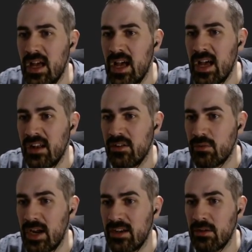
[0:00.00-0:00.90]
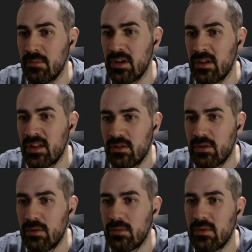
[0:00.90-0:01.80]
and right number.
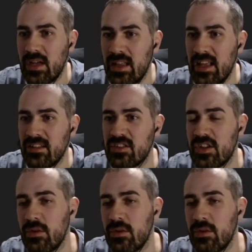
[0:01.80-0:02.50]
Cool. And then so